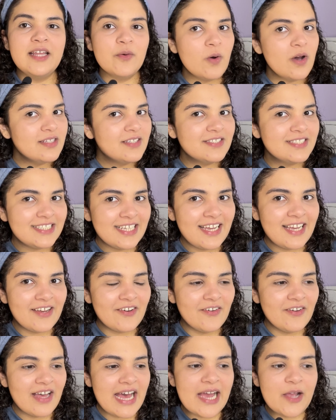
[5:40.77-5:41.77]
that was on
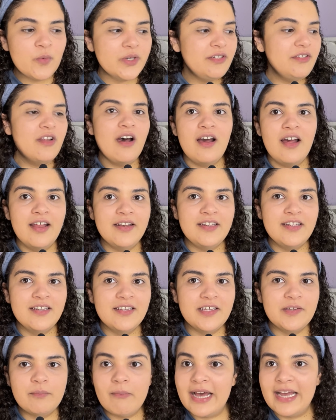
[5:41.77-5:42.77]
sale, I would not
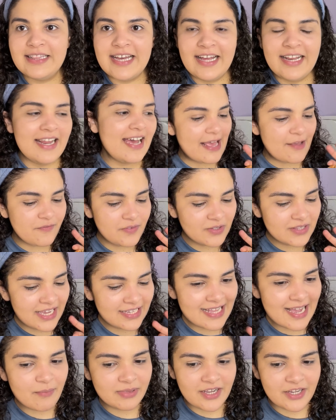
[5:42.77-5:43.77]
buy that. I feel
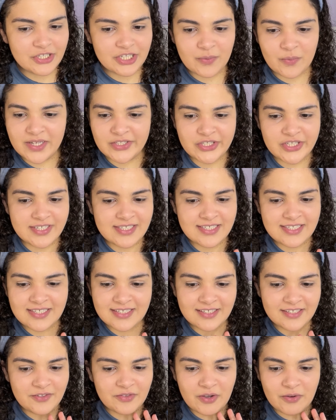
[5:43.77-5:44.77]
like that blush was just,
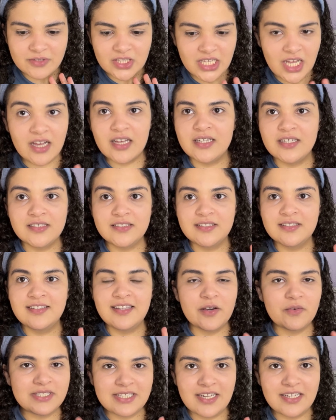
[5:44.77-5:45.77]
luck.
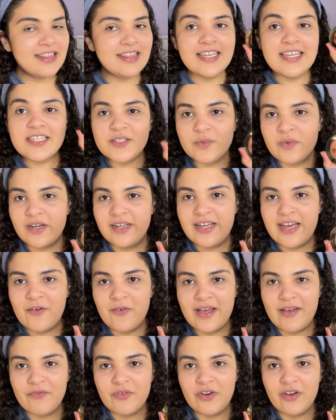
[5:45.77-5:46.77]
That was it. This one,
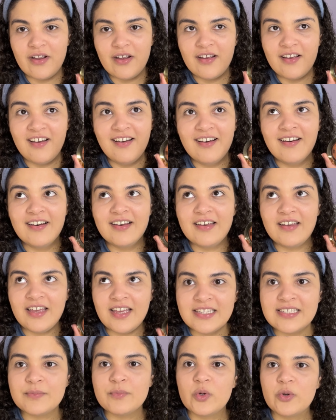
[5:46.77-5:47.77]
however,
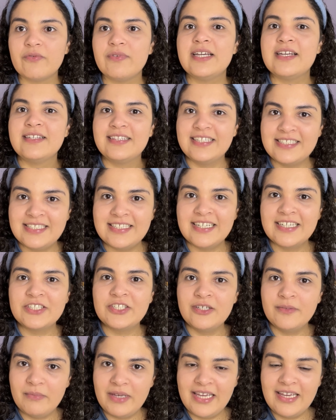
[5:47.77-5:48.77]
is more realistic
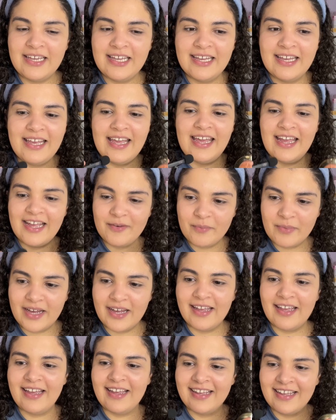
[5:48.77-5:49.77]
to me and
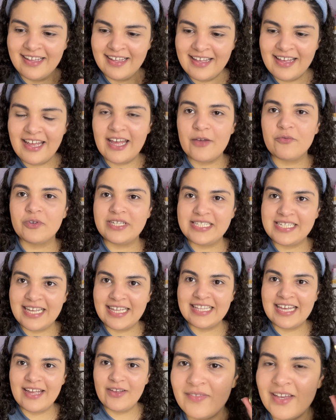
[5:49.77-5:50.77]
my everyday
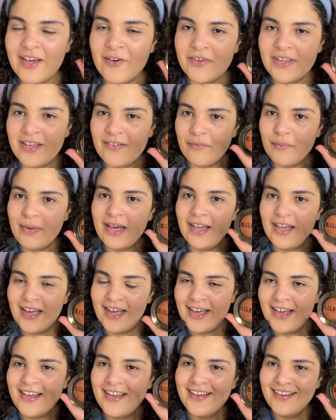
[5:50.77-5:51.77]
life. I'll give
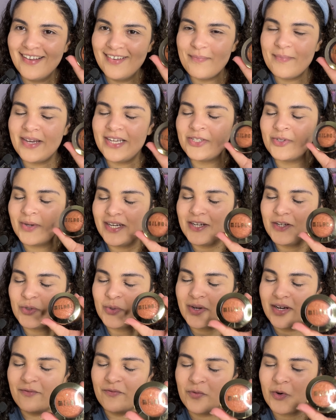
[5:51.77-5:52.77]
my my
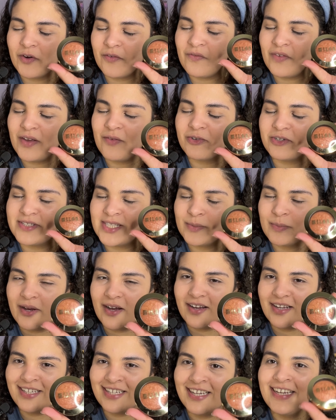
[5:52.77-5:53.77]
2024 favorite
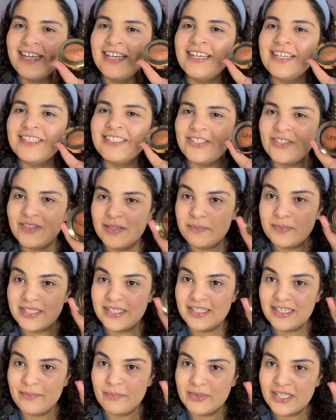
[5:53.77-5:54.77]
spot to the Millennium